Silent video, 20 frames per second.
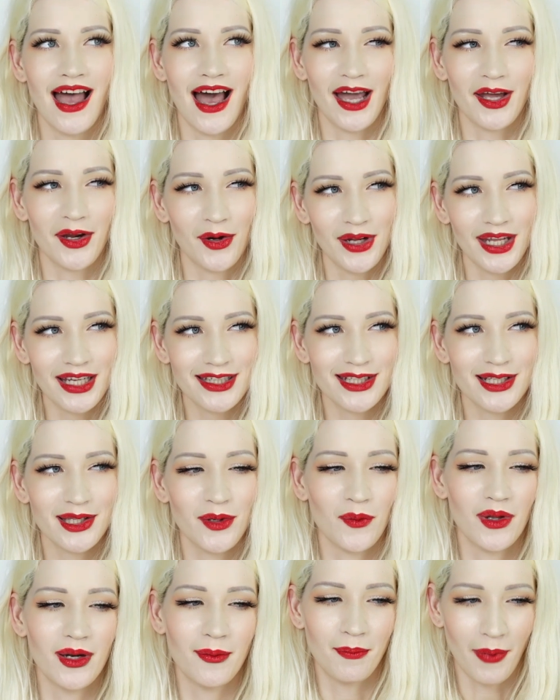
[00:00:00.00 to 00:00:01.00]
I don't actually
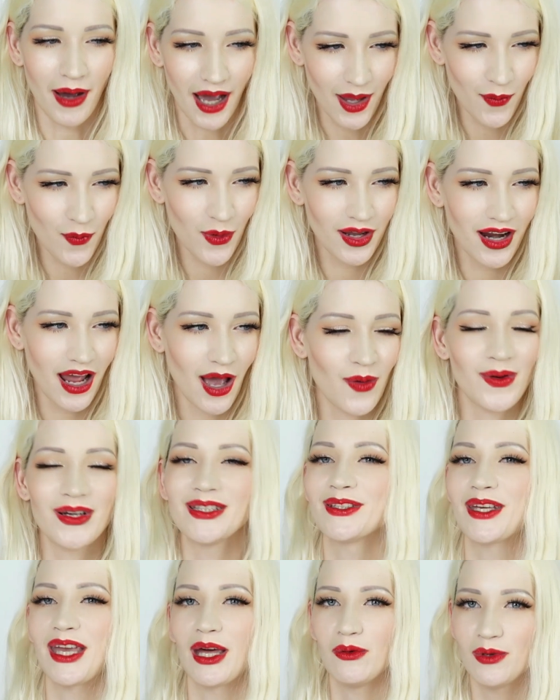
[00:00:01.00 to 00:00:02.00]
want to buy one. I want
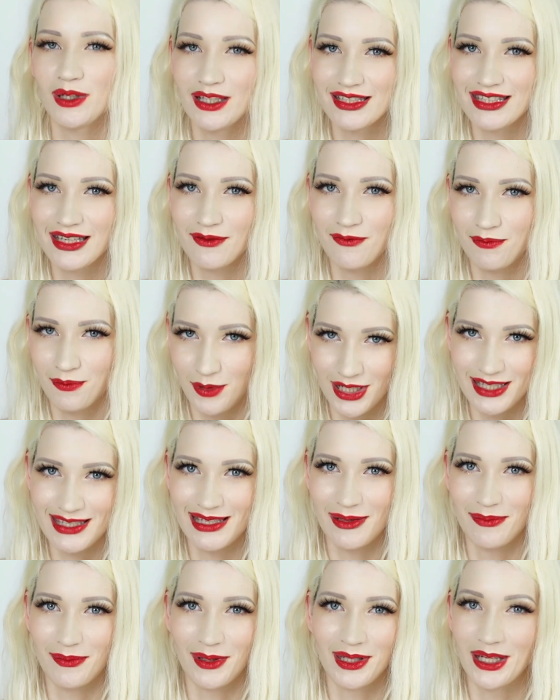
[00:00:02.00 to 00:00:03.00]
to get one as a
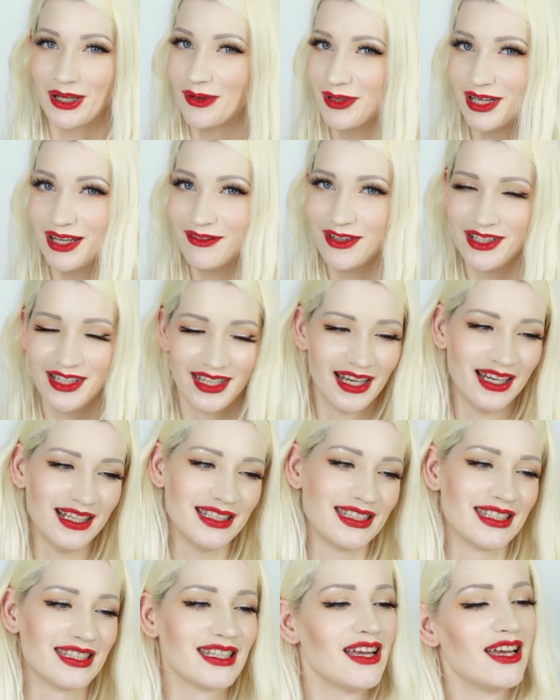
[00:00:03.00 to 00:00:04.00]
present, but no one ever
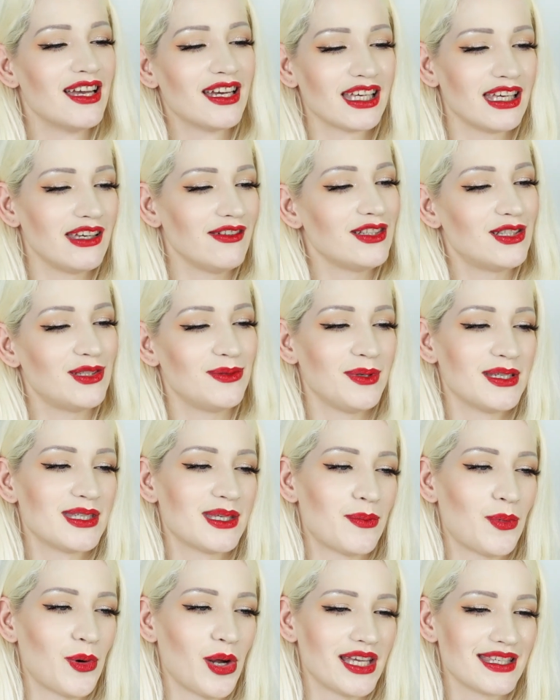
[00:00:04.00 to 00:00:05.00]
does give it to me as
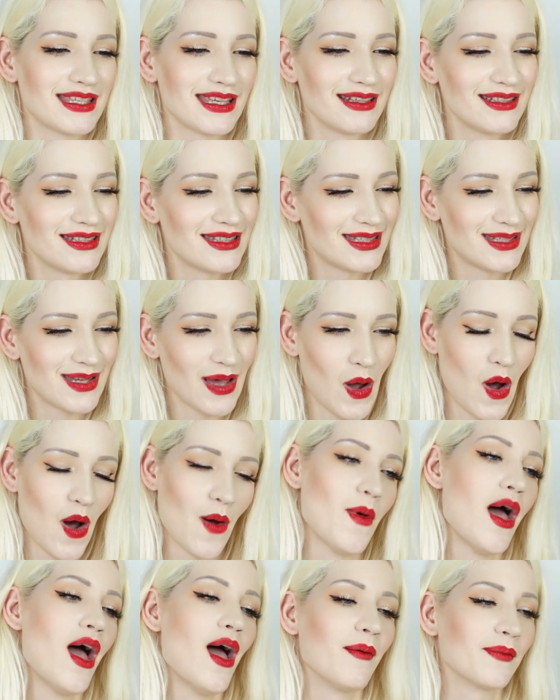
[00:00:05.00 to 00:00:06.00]
a present. So
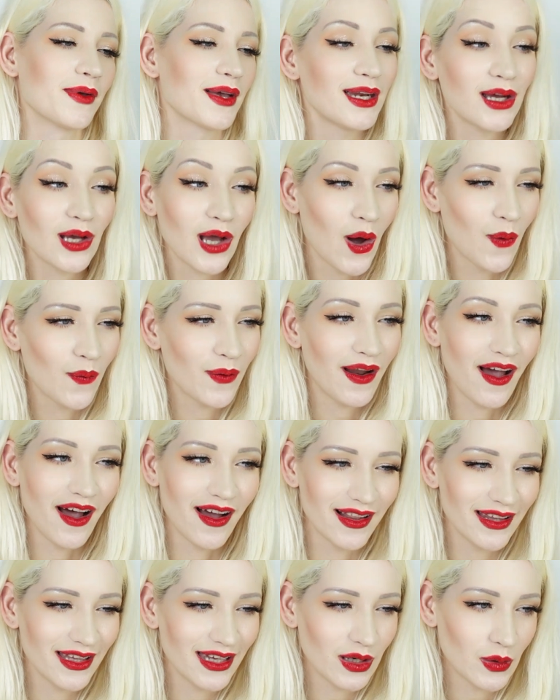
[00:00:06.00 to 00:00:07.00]
I'm gonna go with
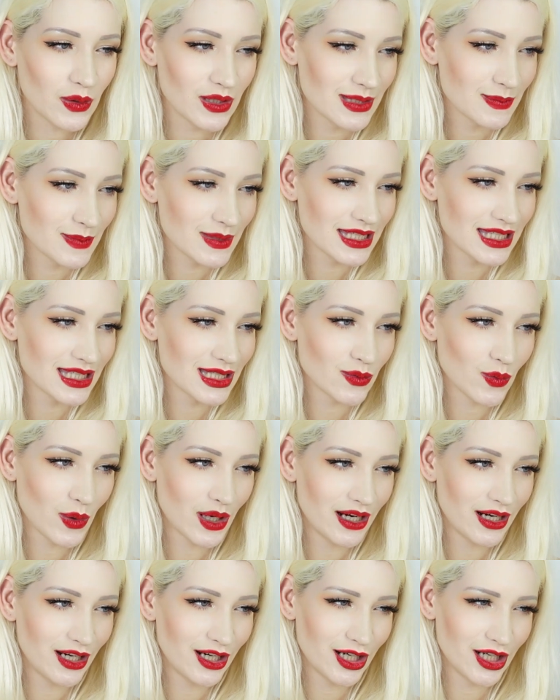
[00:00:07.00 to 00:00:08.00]
ugly Christmas
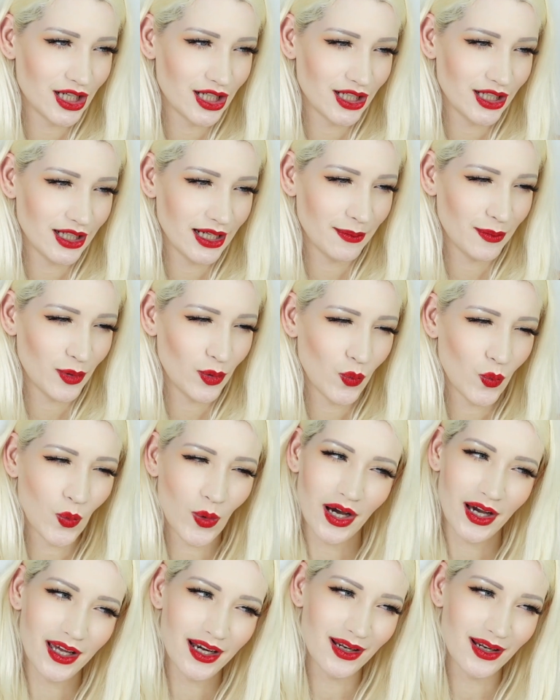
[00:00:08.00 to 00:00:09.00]
sweater number one.